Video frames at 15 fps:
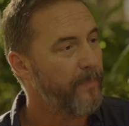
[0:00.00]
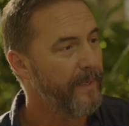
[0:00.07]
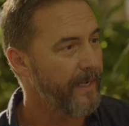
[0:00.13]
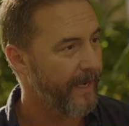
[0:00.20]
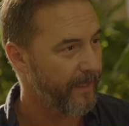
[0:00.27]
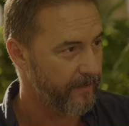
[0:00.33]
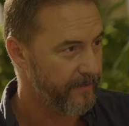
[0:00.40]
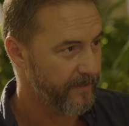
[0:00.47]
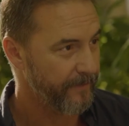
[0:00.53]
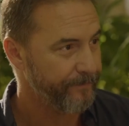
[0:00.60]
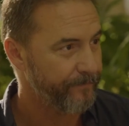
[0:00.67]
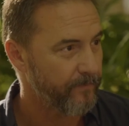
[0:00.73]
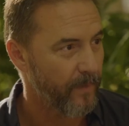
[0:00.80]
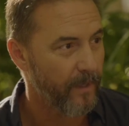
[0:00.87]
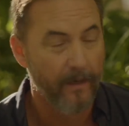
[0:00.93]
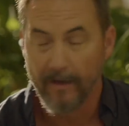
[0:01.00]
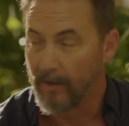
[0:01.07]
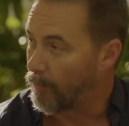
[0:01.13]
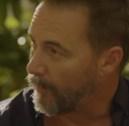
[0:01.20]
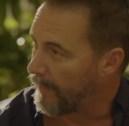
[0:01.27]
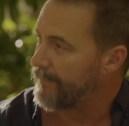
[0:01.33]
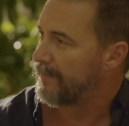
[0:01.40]
Peter Ellerton,
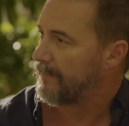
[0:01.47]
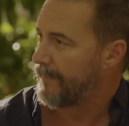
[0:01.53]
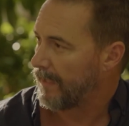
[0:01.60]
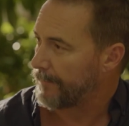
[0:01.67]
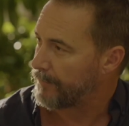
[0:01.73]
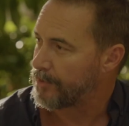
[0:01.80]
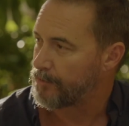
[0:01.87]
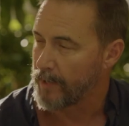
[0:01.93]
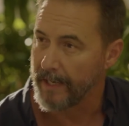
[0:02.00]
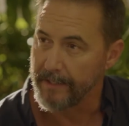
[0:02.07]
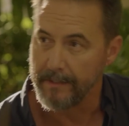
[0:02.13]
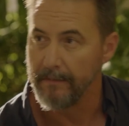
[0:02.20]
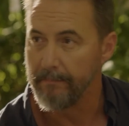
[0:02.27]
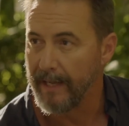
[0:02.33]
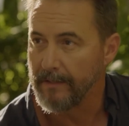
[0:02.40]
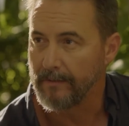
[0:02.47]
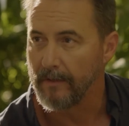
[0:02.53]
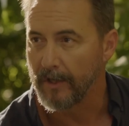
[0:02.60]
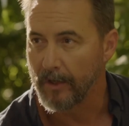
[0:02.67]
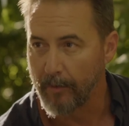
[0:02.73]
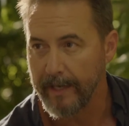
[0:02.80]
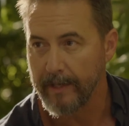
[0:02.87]
we've developed a strategy based
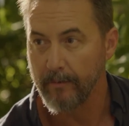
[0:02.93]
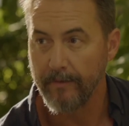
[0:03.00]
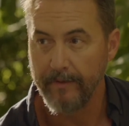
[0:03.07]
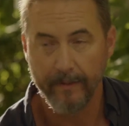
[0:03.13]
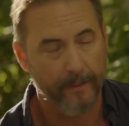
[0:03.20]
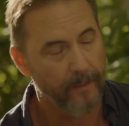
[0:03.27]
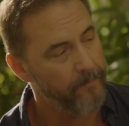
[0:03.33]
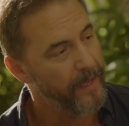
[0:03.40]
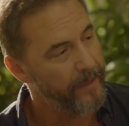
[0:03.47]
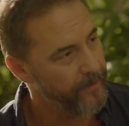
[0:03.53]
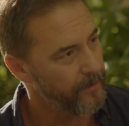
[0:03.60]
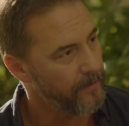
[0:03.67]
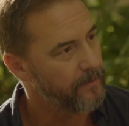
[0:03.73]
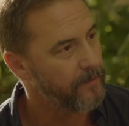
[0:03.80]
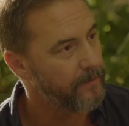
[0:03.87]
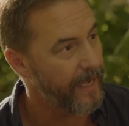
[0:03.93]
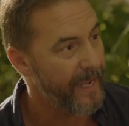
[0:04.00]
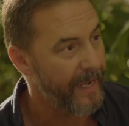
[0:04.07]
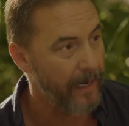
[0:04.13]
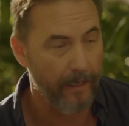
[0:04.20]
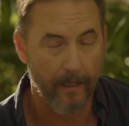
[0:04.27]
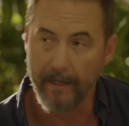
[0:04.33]
on critical thinking methods to
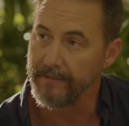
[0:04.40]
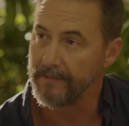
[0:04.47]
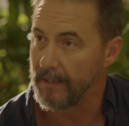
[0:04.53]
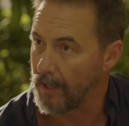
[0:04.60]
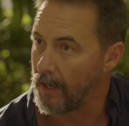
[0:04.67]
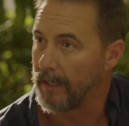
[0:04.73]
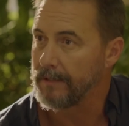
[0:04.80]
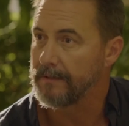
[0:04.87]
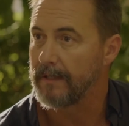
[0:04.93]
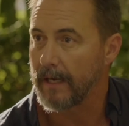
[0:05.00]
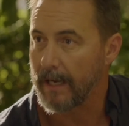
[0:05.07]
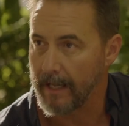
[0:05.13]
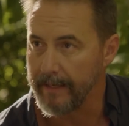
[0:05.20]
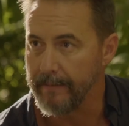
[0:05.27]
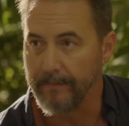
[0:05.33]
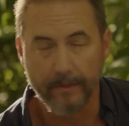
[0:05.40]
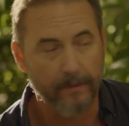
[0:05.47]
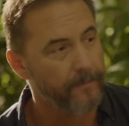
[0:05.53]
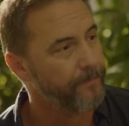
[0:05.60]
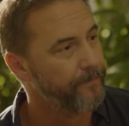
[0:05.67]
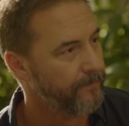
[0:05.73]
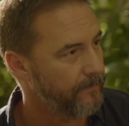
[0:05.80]
analyse the denialist
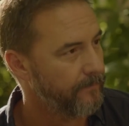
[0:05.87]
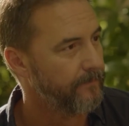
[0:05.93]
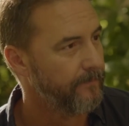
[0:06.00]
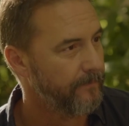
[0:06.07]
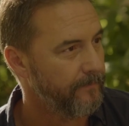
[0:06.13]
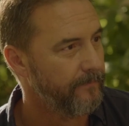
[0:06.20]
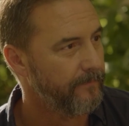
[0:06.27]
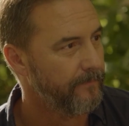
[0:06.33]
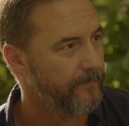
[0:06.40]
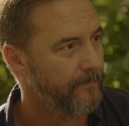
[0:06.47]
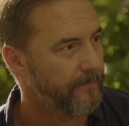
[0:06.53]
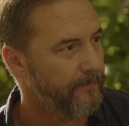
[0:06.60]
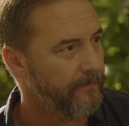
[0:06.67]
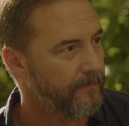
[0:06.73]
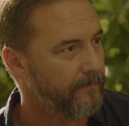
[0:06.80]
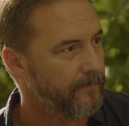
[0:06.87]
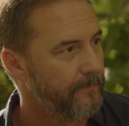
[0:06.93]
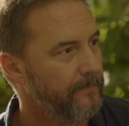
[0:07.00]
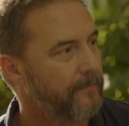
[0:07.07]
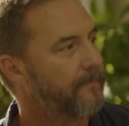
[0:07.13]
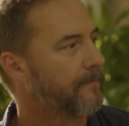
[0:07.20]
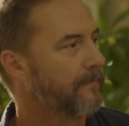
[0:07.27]
claims. That was
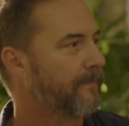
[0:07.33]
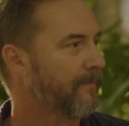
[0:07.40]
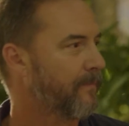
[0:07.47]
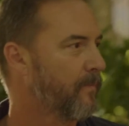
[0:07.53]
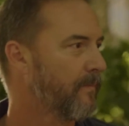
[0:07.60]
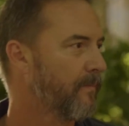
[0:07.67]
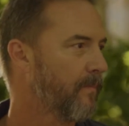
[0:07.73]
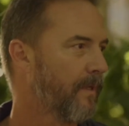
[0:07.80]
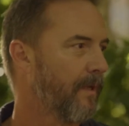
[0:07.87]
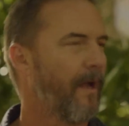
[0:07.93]
tops. Give me one more.